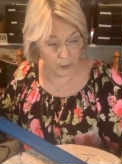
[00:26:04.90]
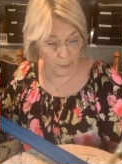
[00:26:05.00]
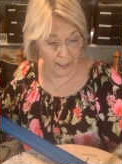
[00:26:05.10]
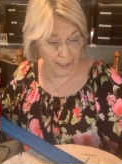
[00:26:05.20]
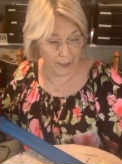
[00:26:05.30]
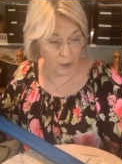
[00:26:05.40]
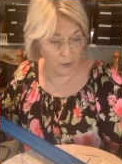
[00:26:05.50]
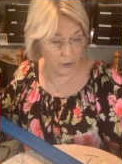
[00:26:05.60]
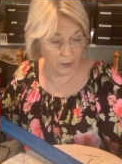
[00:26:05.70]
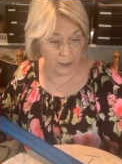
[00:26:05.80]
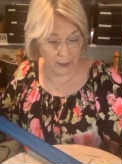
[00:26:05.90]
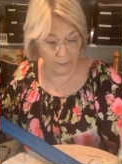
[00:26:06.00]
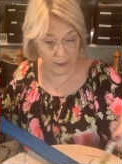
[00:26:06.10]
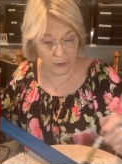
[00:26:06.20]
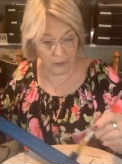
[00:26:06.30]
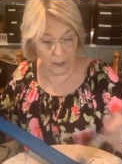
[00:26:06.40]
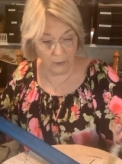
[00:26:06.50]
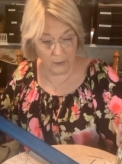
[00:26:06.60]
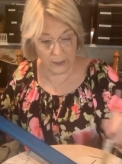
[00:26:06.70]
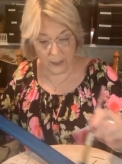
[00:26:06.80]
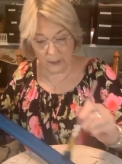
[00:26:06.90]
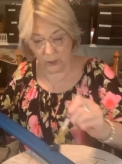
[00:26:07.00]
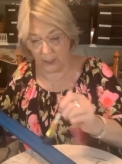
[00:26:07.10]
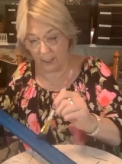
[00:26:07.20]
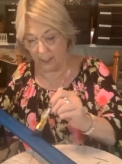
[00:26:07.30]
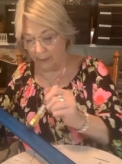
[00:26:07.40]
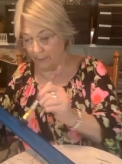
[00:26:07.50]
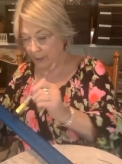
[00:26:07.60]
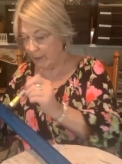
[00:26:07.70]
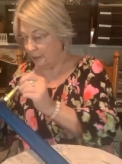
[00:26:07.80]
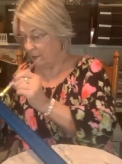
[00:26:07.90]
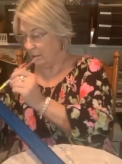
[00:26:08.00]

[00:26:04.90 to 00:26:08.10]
so your paint could, but you can always touch it up.